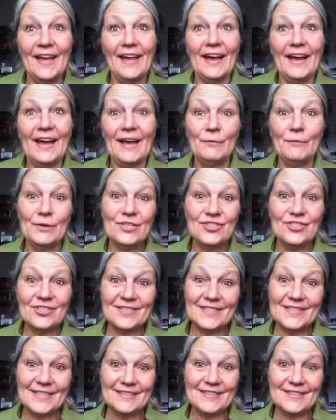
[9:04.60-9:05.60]
and we
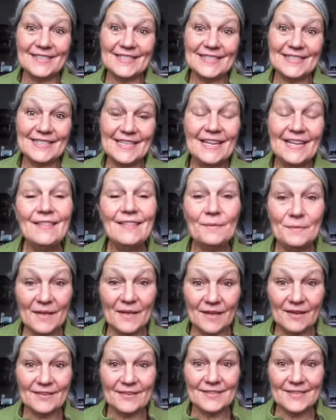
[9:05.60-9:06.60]
just need to see them
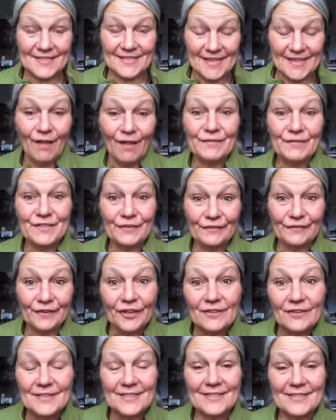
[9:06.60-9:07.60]
in ourselves
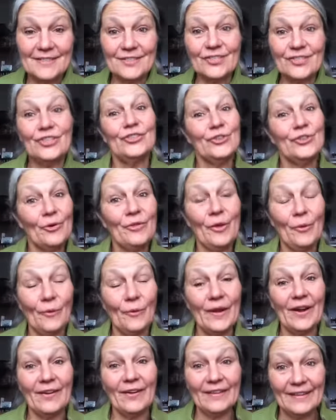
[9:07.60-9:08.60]
first to know that
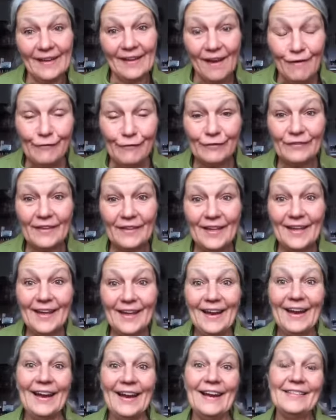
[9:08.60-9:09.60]
we are enough,
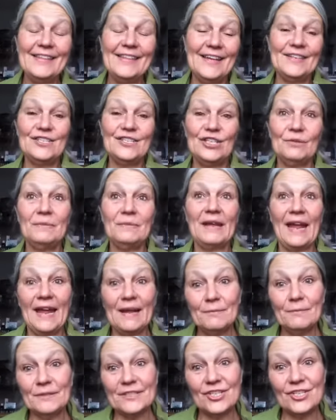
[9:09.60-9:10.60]
and then to be
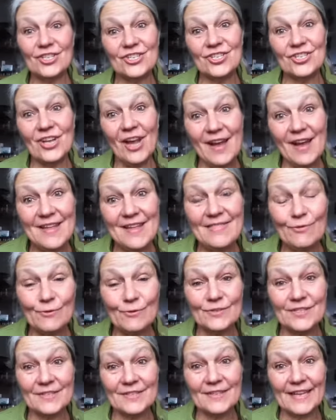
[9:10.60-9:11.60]
able to shine
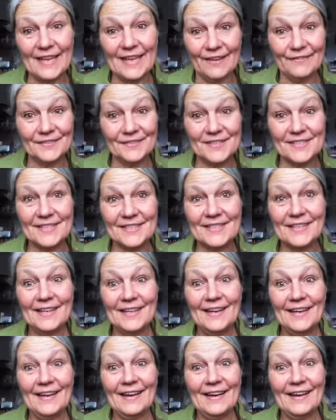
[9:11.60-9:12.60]
those gifts
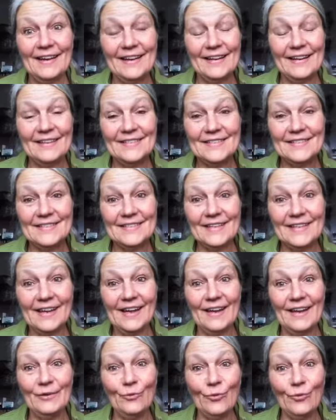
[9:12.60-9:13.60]
and
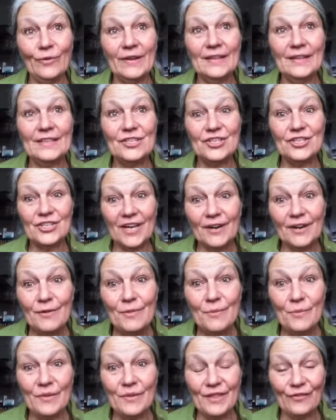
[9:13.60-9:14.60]
really share
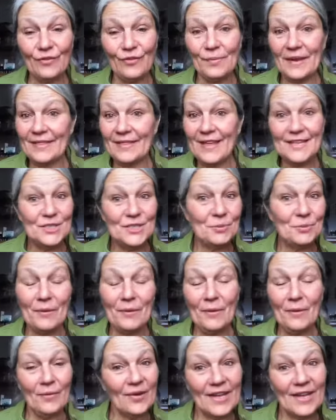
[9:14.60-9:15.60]
them with everybody. That's why
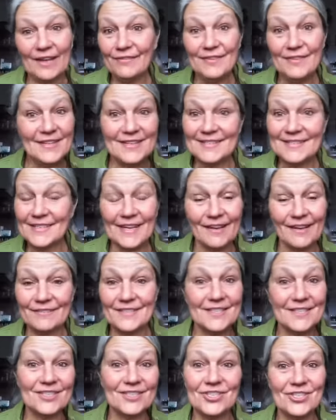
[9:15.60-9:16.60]
we were given these
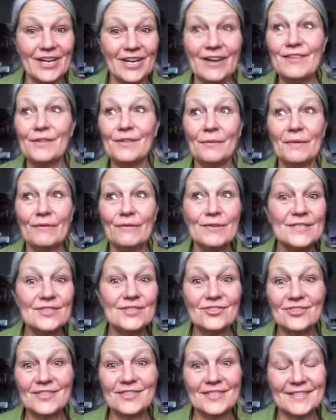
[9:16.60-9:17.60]
gifts, to share them. It wasn't
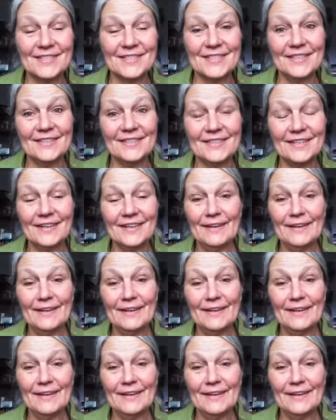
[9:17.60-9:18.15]
just to sit